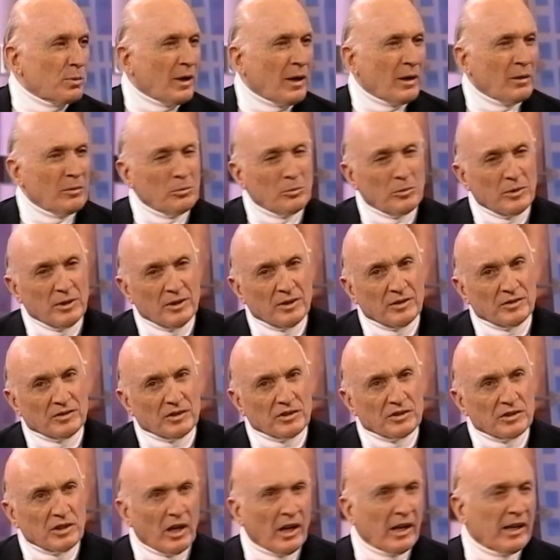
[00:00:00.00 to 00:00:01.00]
problem is
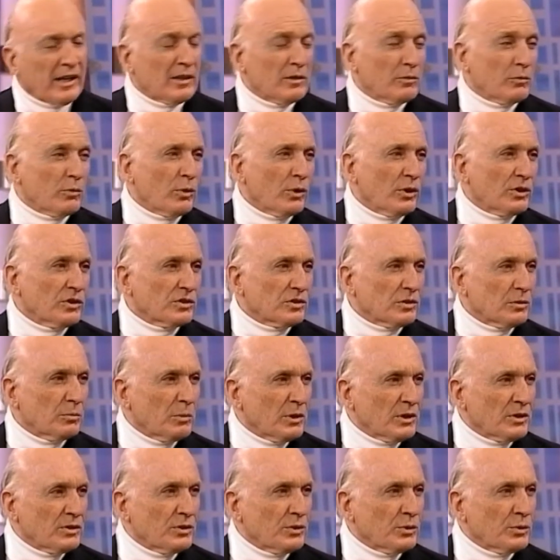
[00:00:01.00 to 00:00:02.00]
a tired voice, a
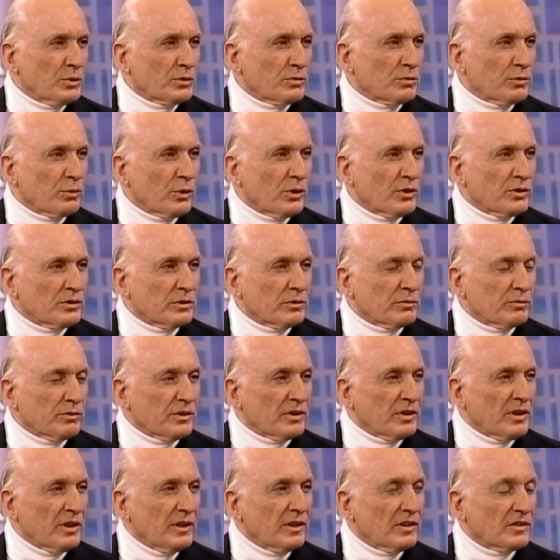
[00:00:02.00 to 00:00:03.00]
misused voice, it
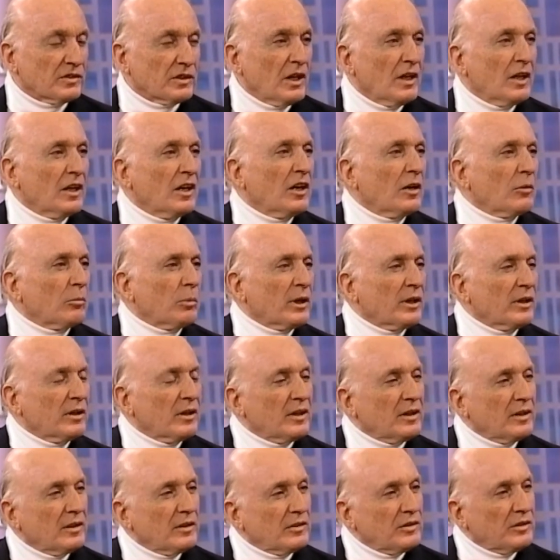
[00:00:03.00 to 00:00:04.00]
fatigues. But
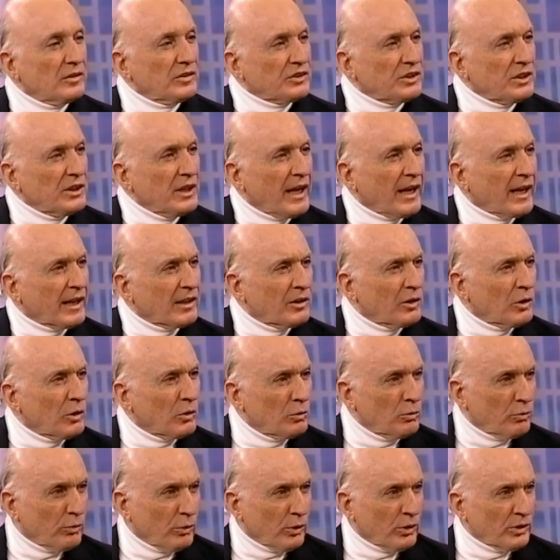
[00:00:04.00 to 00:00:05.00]
she had
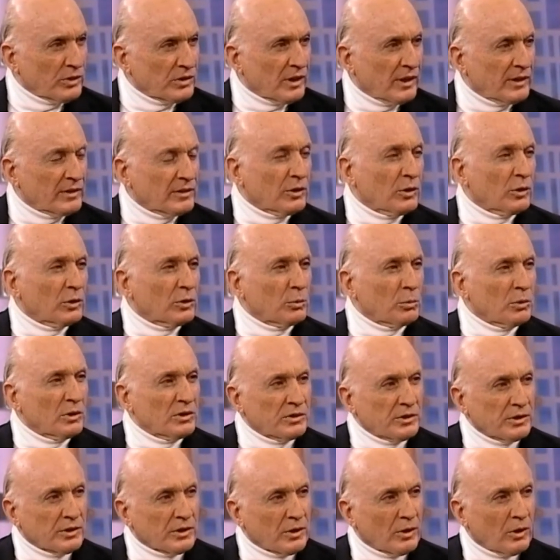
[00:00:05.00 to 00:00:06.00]
no voice. I told her when
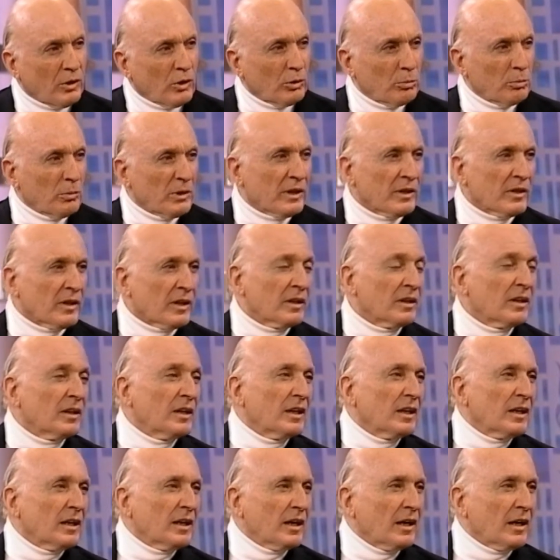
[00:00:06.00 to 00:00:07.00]
she called me that
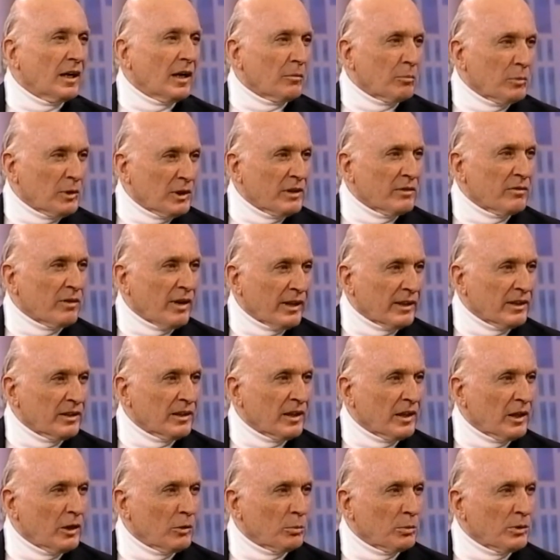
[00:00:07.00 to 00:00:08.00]
I believe I
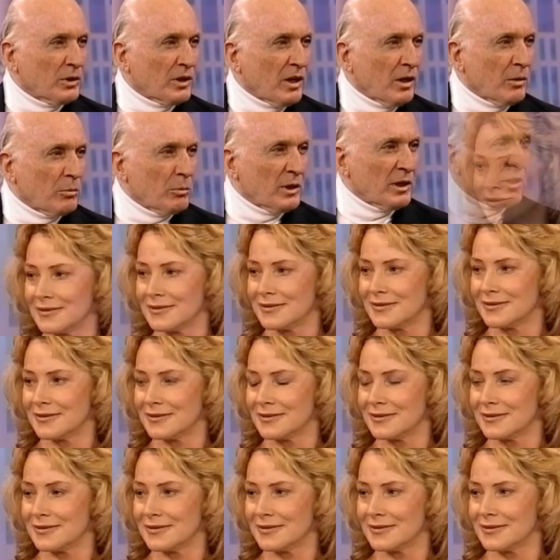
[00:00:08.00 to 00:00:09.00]
can help her come in.
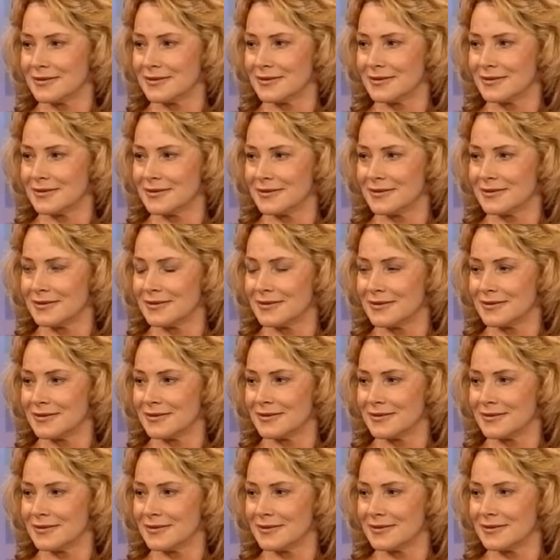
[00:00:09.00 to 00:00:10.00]
And she tried
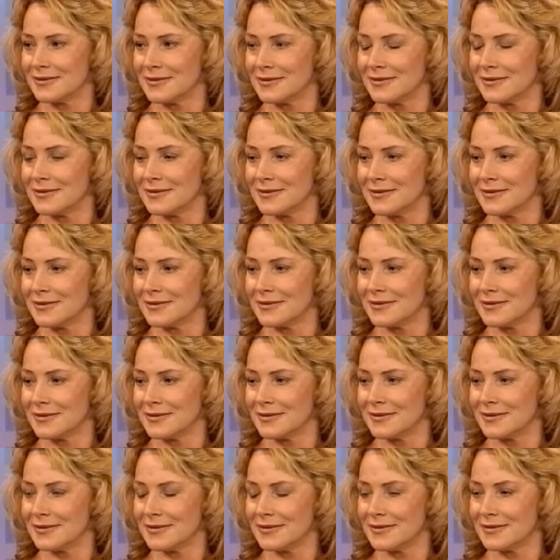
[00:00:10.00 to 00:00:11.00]
everything.
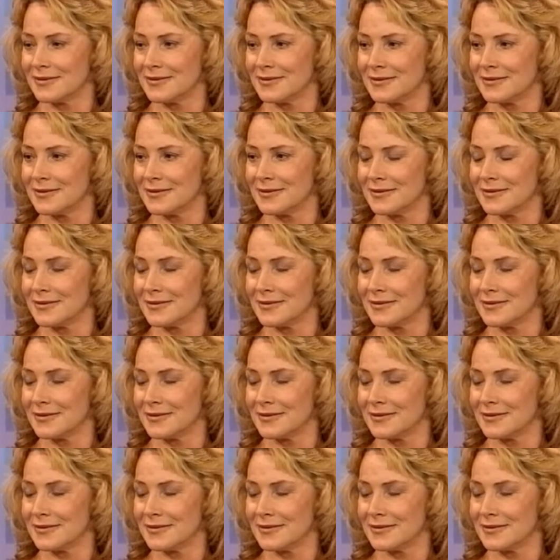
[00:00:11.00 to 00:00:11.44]
Her speech